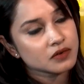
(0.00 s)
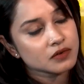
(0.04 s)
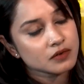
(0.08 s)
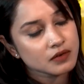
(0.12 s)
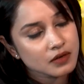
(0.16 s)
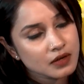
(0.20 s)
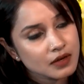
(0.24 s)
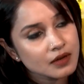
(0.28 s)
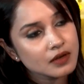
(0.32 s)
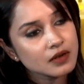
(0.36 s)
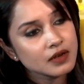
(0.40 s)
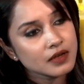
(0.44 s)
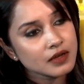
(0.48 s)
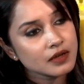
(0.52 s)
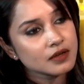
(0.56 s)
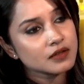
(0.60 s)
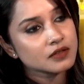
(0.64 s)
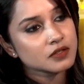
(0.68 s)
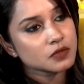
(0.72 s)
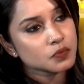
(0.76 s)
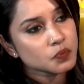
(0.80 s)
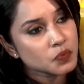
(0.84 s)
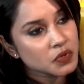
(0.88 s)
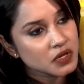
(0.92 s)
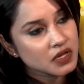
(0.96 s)
really
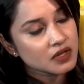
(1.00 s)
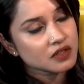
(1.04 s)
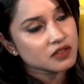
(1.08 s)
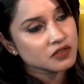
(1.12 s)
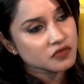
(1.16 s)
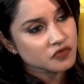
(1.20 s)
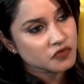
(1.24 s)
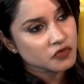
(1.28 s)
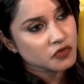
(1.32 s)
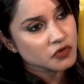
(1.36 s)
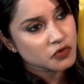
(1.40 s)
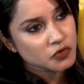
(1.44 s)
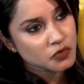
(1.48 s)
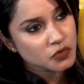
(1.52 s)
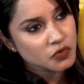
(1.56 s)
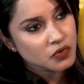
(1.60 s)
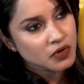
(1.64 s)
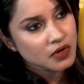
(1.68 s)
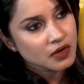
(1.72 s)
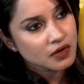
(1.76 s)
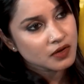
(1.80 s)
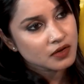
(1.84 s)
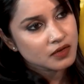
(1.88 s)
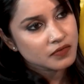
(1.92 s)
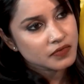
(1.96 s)
speaks for you
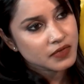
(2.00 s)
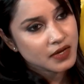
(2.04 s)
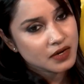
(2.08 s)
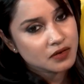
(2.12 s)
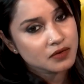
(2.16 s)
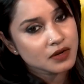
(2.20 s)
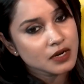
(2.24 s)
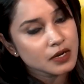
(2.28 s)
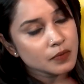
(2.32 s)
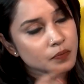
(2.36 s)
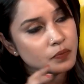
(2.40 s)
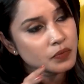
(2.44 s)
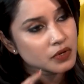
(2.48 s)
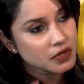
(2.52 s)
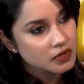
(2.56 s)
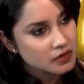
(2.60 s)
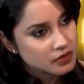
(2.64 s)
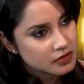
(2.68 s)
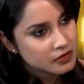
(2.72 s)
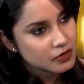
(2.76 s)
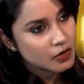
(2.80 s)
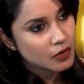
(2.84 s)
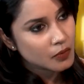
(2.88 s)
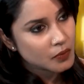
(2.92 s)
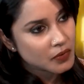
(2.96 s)
that really
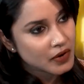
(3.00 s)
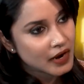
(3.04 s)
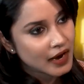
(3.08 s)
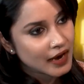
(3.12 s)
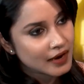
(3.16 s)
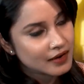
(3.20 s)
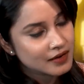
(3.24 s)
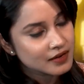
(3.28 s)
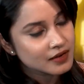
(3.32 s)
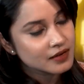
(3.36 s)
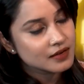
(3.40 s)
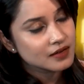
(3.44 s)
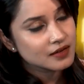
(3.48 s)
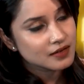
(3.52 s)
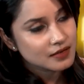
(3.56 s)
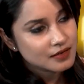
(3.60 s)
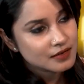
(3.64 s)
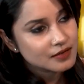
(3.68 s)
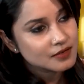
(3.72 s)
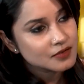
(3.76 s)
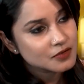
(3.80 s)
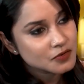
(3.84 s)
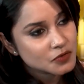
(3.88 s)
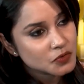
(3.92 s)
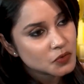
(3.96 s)
builds your brand.
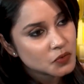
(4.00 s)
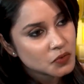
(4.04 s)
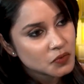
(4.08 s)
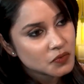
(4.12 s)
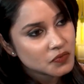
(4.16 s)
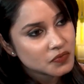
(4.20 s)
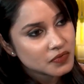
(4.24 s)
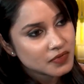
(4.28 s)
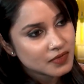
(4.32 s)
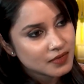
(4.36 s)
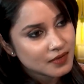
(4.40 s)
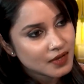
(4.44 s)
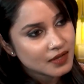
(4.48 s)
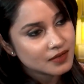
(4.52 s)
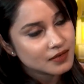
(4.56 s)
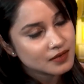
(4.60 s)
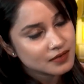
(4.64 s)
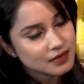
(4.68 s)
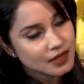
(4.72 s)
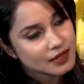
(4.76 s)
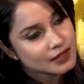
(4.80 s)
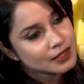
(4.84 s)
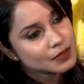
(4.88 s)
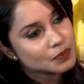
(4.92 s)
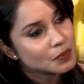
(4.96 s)
So I think
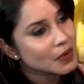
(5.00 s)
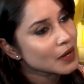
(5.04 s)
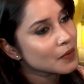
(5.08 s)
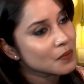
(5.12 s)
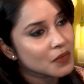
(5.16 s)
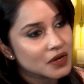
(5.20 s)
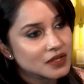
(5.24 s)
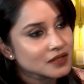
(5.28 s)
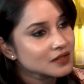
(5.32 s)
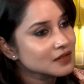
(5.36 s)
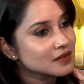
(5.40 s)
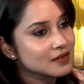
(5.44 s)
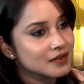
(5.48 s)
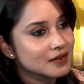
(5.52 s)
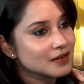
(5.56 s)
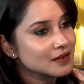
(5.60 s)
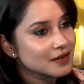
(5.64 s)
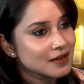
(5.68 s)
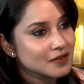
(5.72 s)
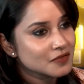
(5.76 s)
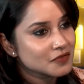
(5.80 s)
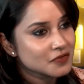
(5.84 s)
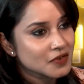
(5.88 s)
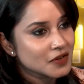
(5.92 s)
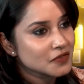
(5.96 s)
that's my mantra.
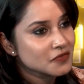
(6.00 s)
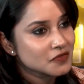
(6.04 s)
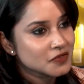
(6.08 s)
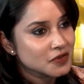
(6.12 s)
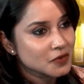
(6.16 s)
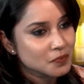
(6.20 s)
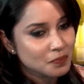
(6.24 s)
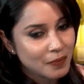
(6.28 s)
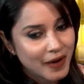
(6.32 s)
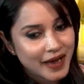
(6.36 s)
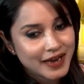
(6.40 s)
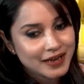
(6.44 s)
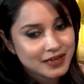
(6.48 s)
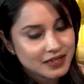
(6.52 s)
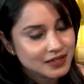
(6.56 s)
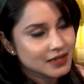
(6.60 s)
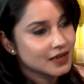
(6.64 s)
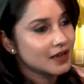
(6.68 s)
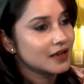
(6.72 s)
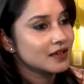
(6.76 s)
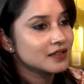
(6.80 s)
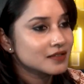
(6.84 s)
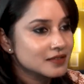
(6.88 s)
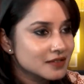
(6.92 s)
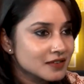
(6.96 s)
I, I feel my
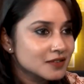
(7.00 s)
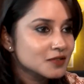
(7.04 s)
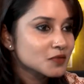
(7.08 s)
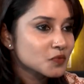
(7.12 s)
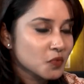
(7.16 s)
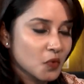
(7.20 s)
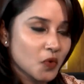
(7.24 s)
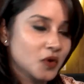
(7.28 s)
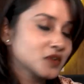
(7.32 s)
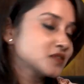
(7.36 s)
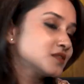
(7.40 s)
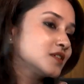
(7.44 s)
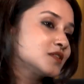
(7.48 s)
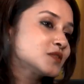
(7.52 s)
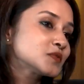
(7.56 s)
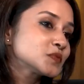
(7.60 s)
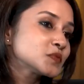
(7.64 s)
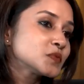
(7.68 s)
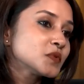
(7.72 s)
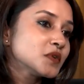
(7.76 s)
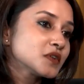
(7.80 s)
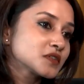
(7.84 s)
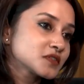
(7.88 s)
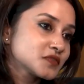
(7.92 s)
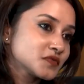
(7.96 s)
taste is what that's
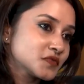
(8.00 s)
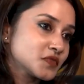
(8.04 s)
worked for